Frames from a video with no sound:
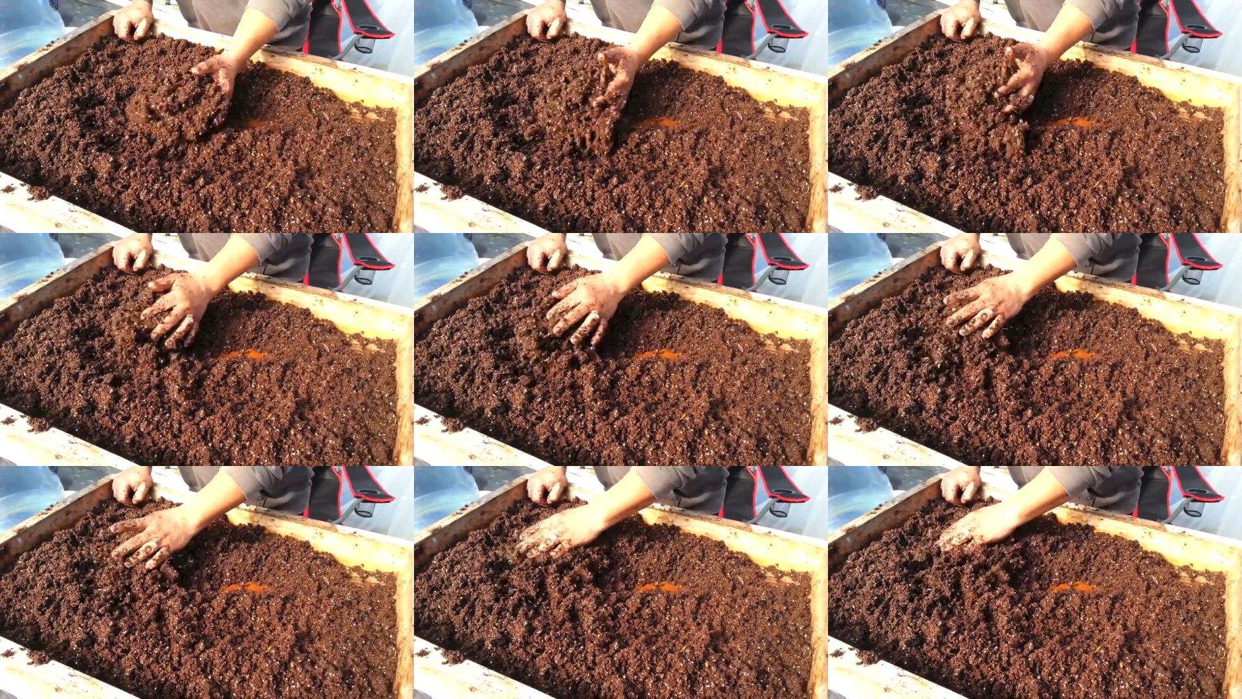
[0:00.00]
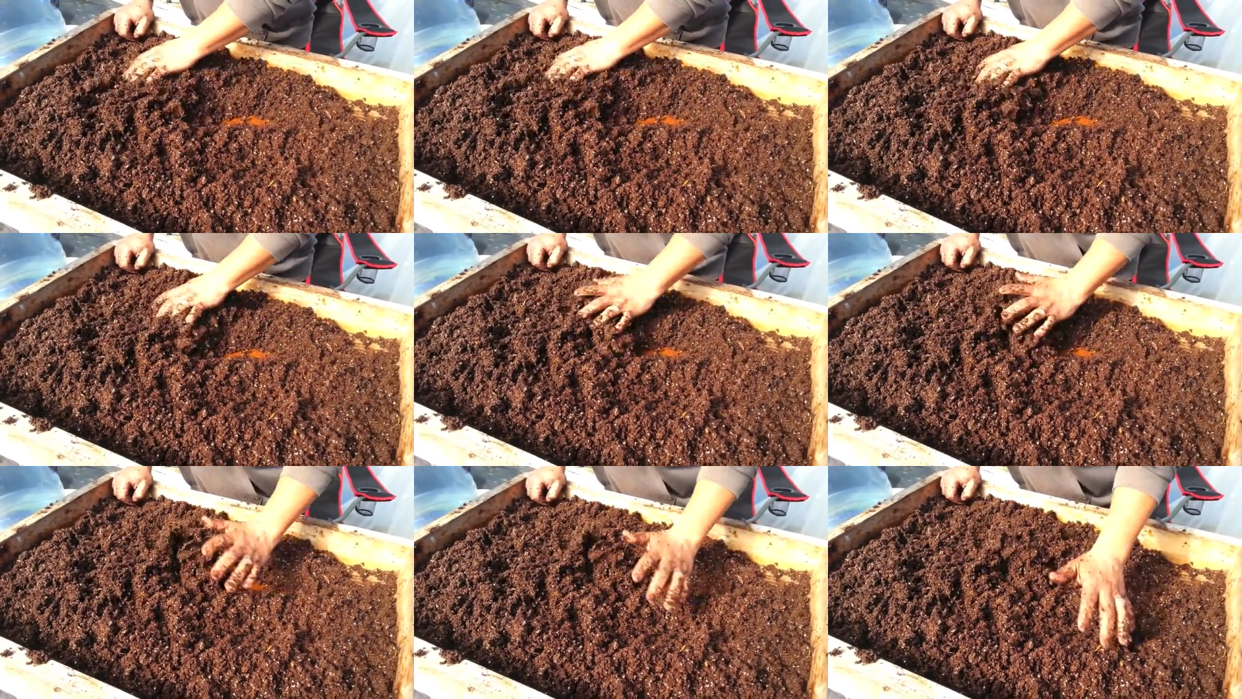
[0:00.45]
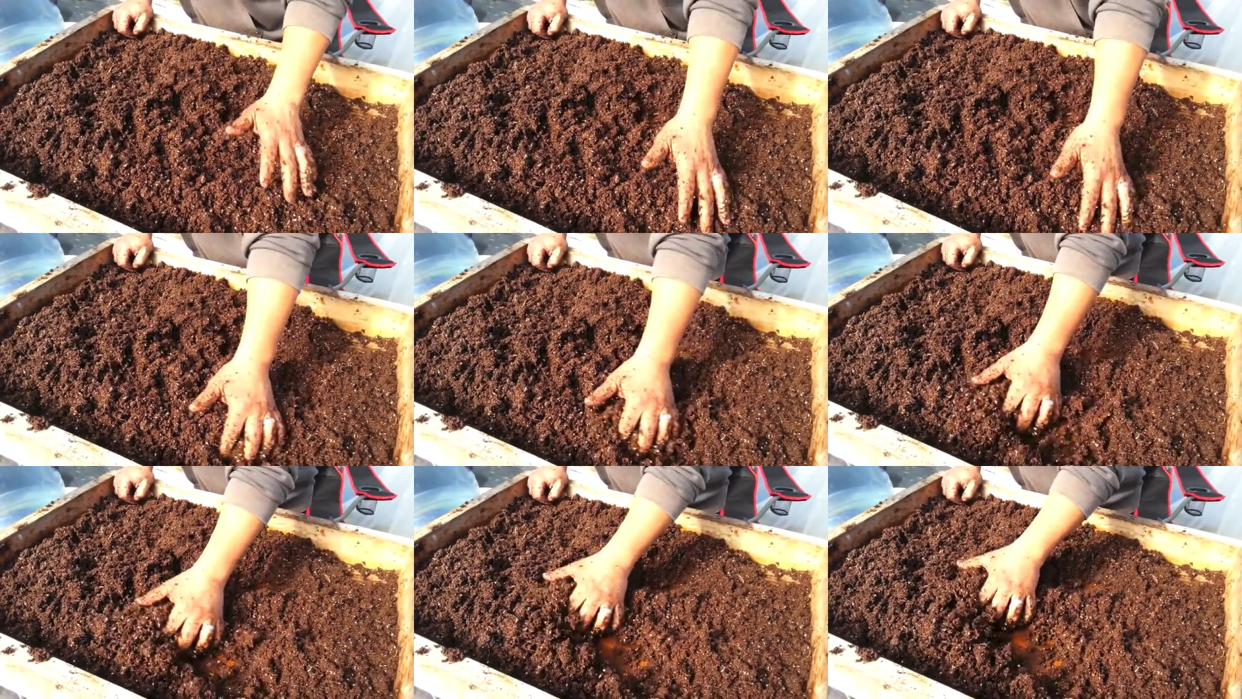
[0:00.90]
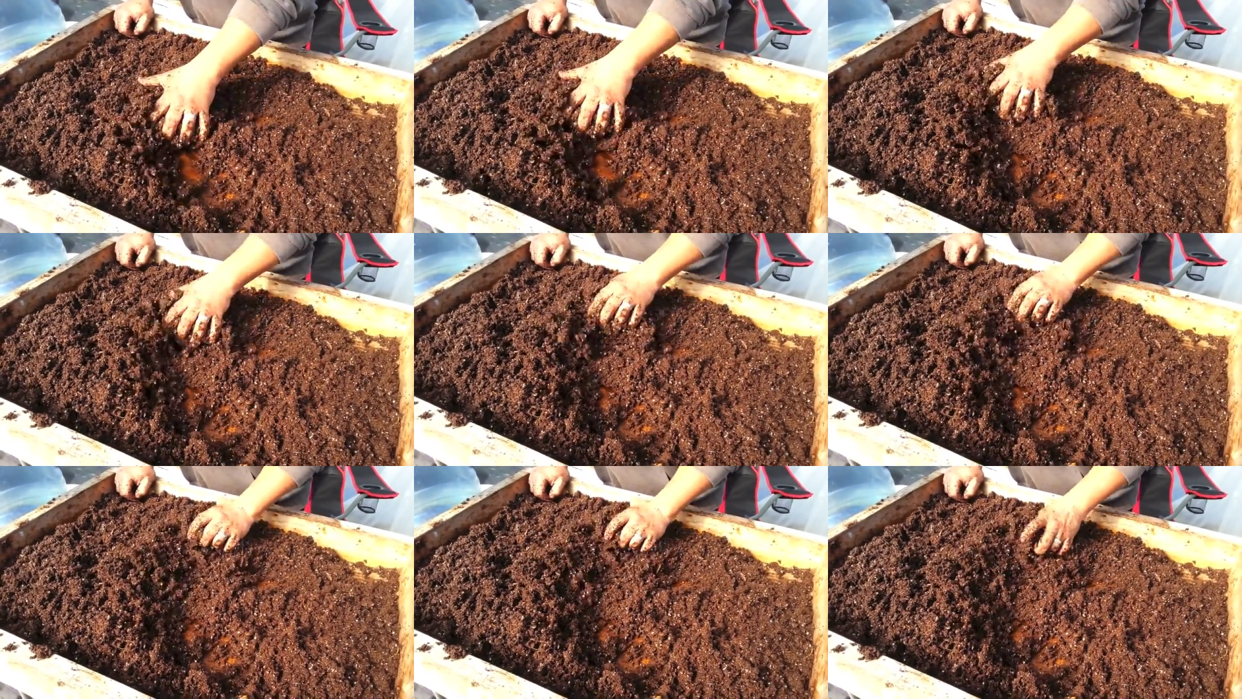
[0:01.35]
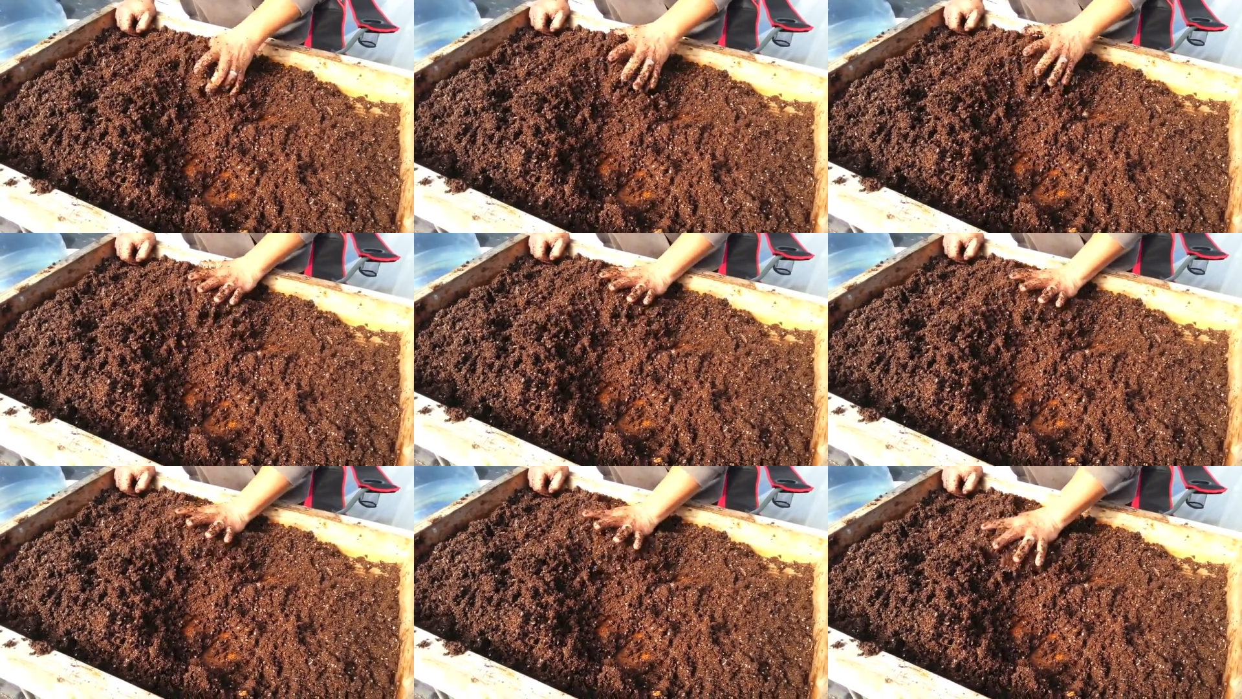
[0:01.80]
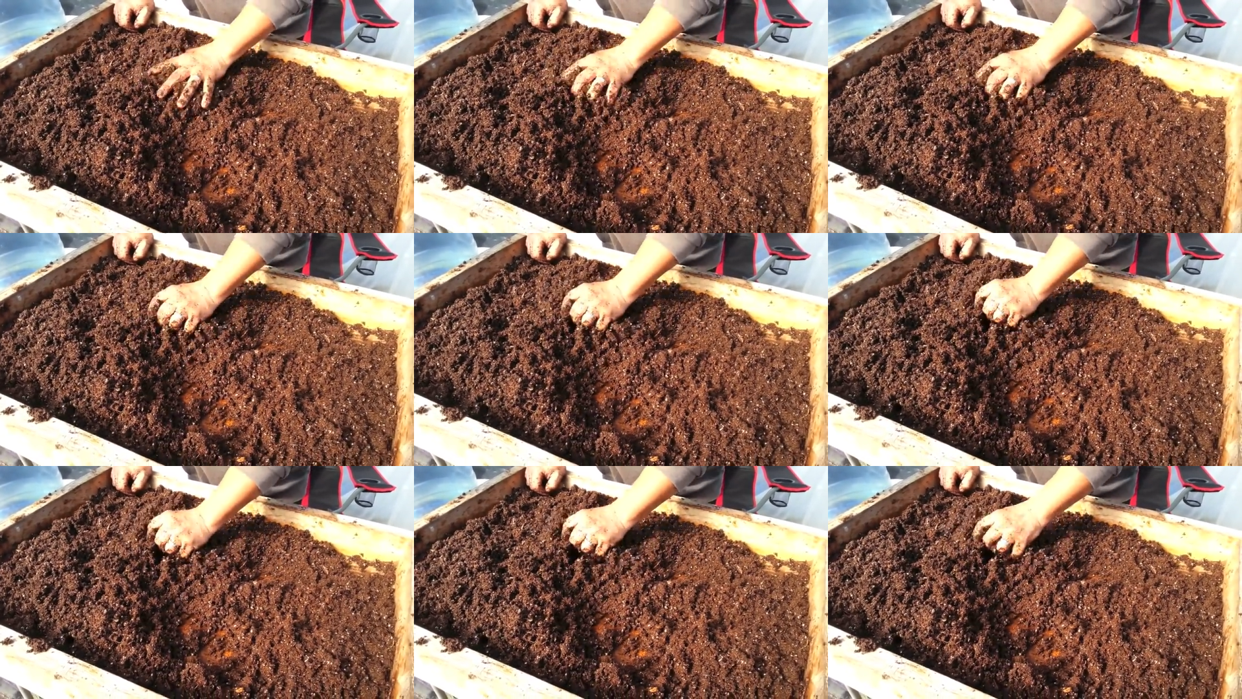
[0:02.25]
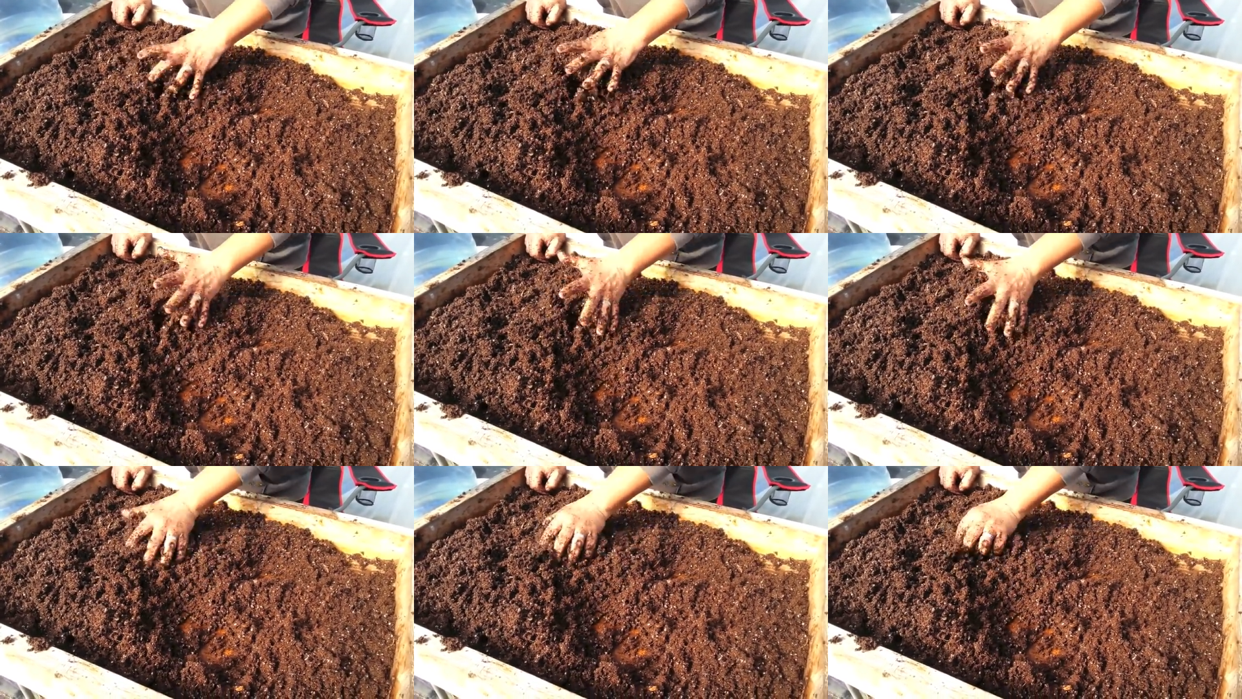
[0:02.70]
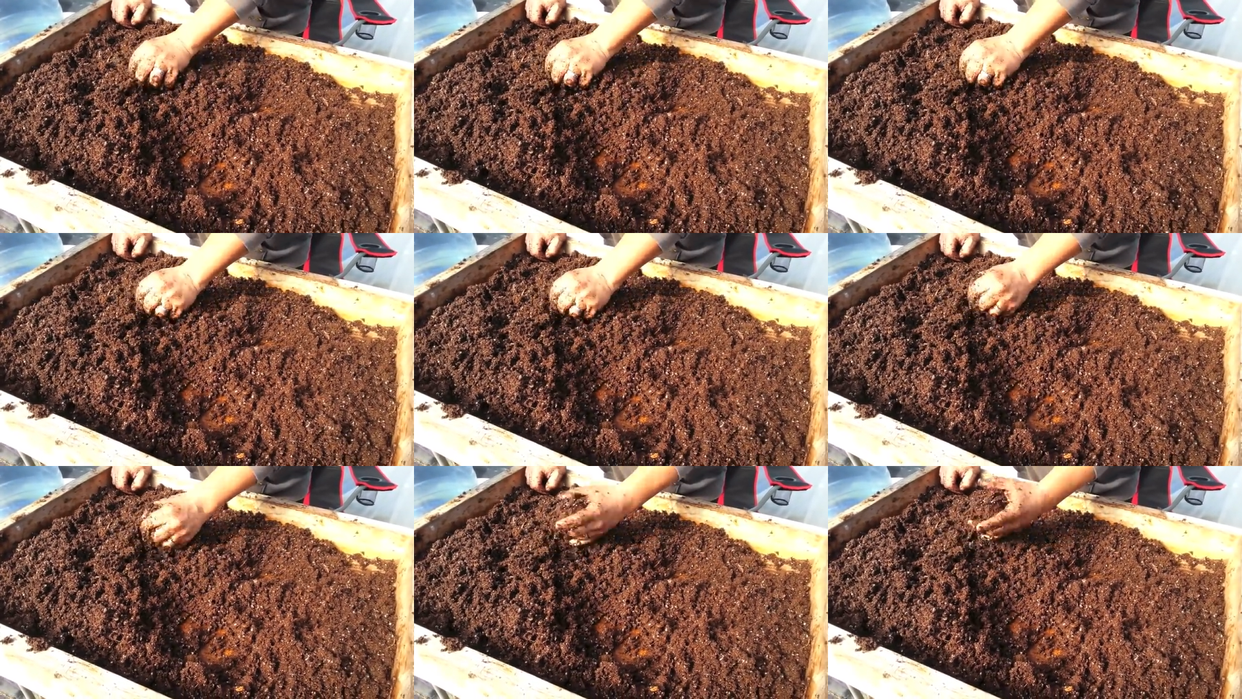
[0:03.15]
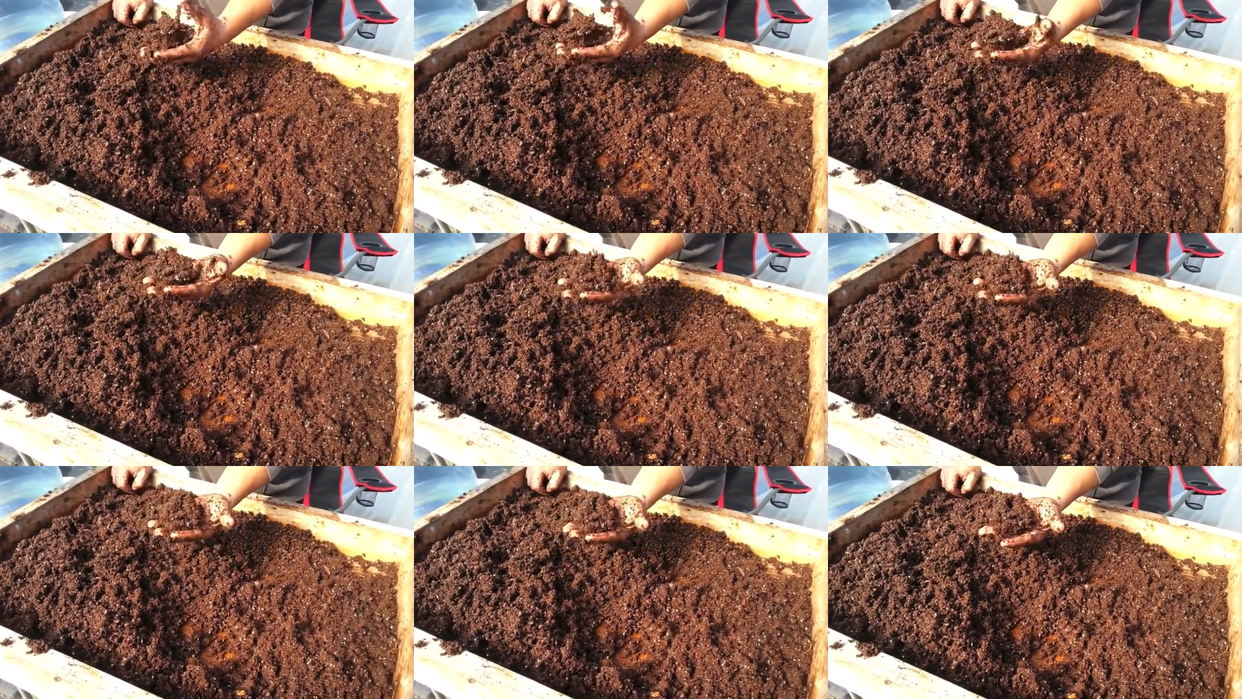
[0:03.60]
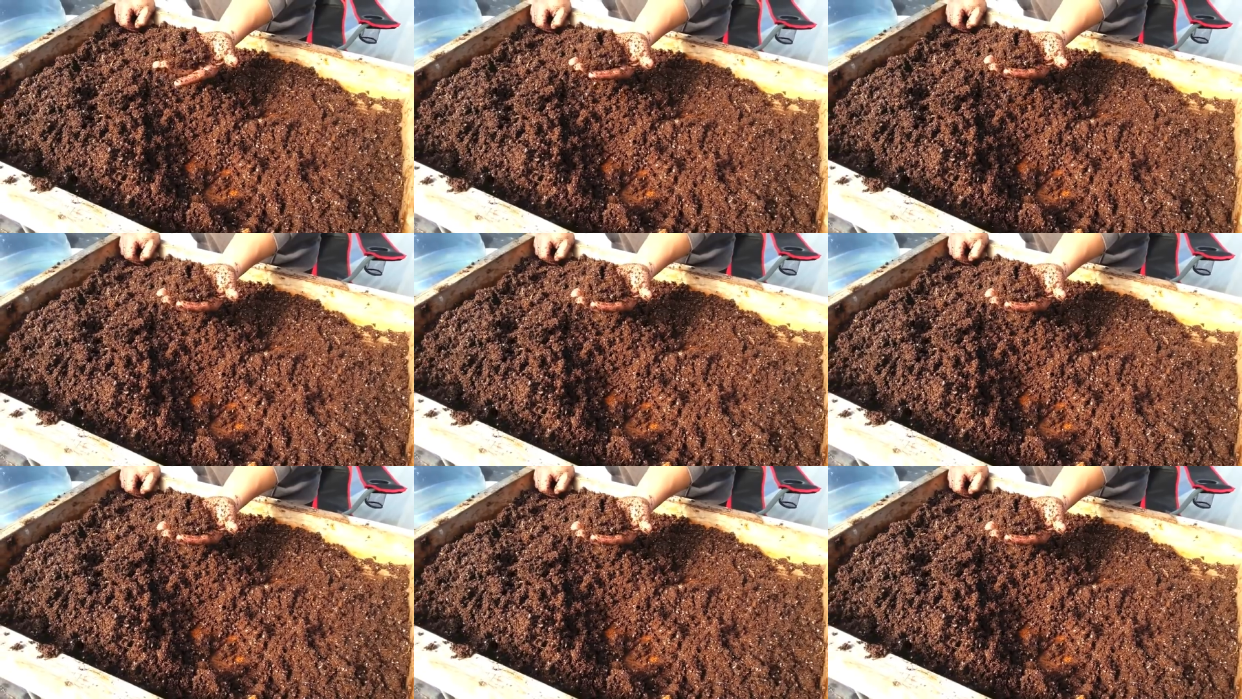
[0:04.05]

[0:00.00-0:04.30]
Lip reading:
(no speaker visible)